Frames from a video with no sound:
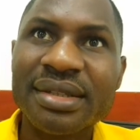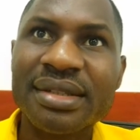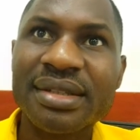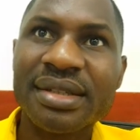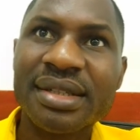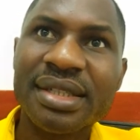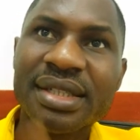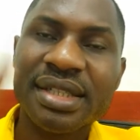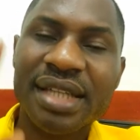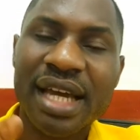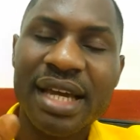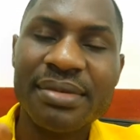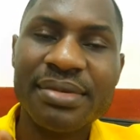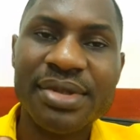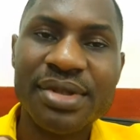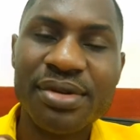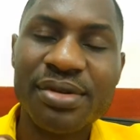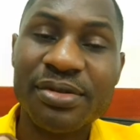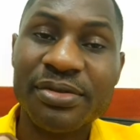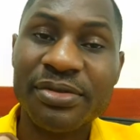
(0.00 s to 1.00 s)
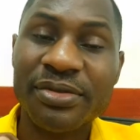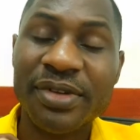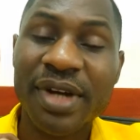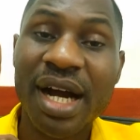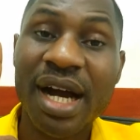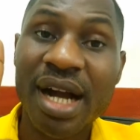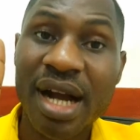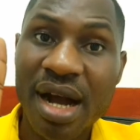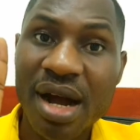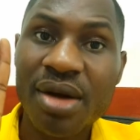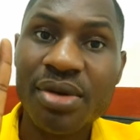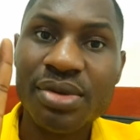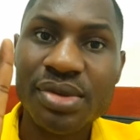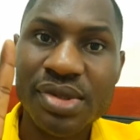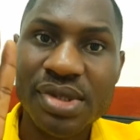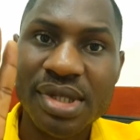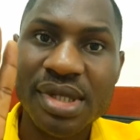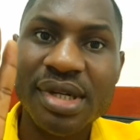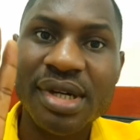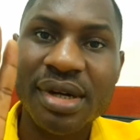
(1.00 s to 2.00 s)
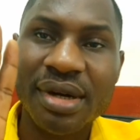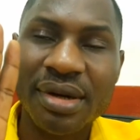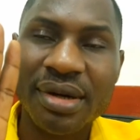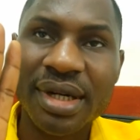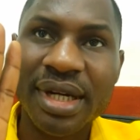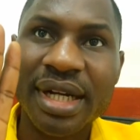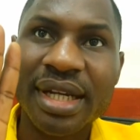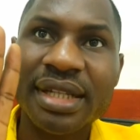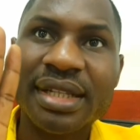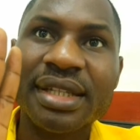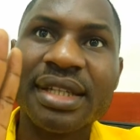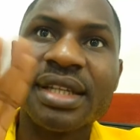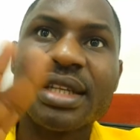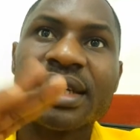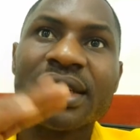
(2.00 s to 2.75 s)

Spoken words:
3 types of accounts, all right.